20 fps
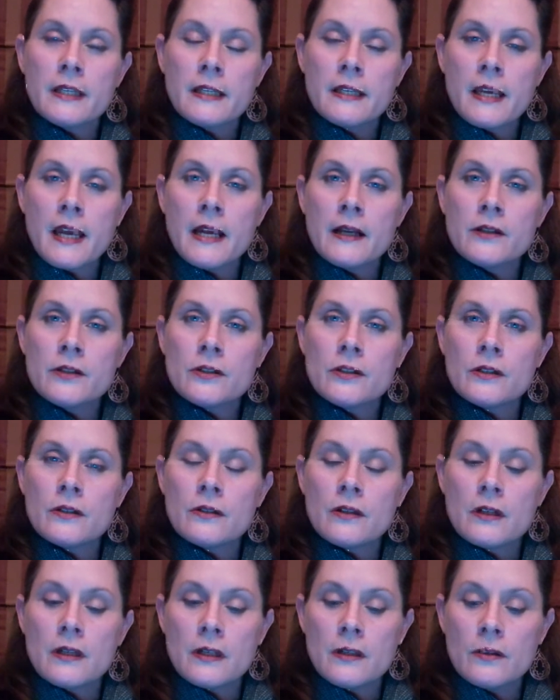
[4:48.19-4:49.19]
engaged
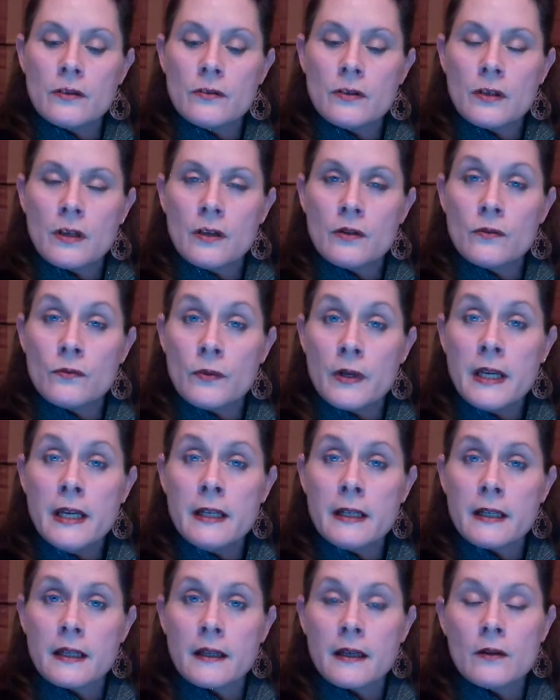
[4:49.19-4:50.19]
in
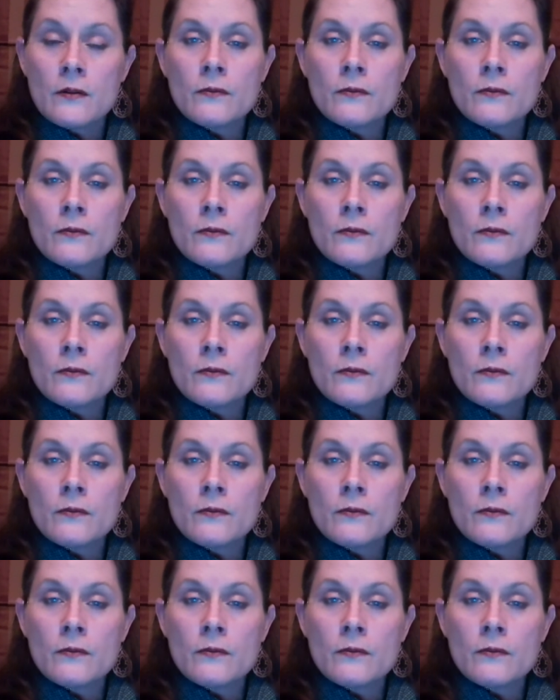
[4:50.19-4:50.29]
reading,